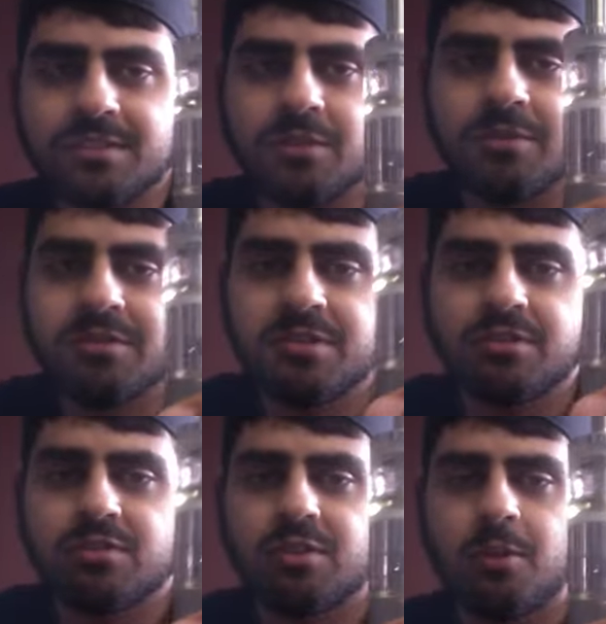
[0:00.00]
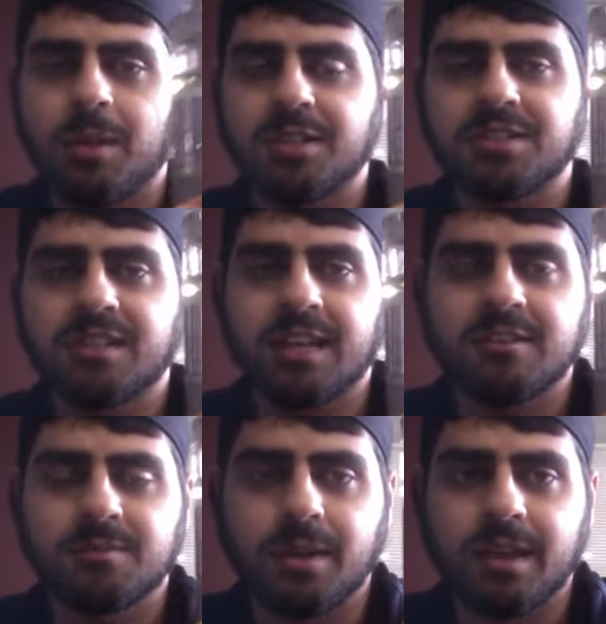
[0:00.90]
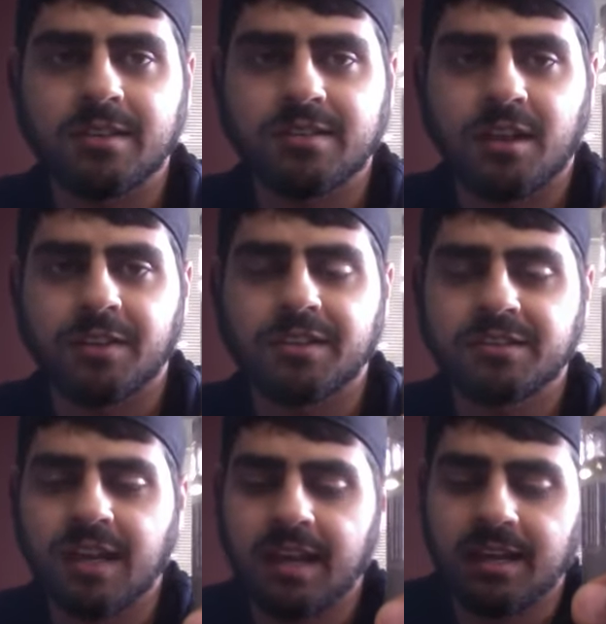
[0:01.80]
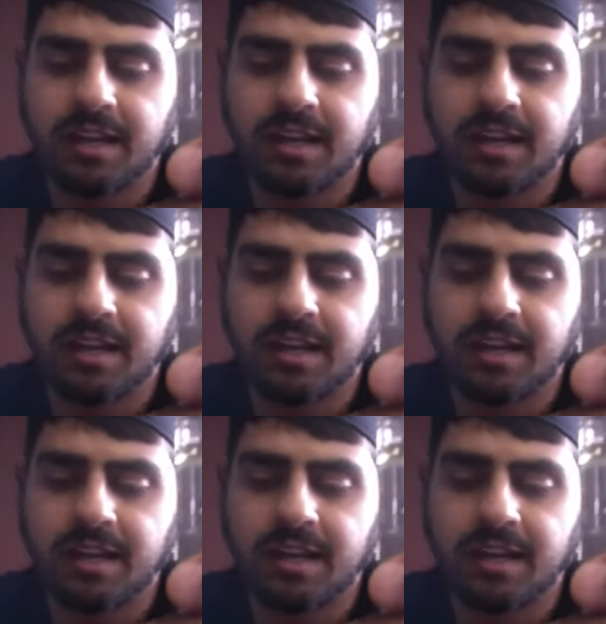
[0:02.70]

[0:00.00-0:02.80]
So there's just so much dead space on this tank.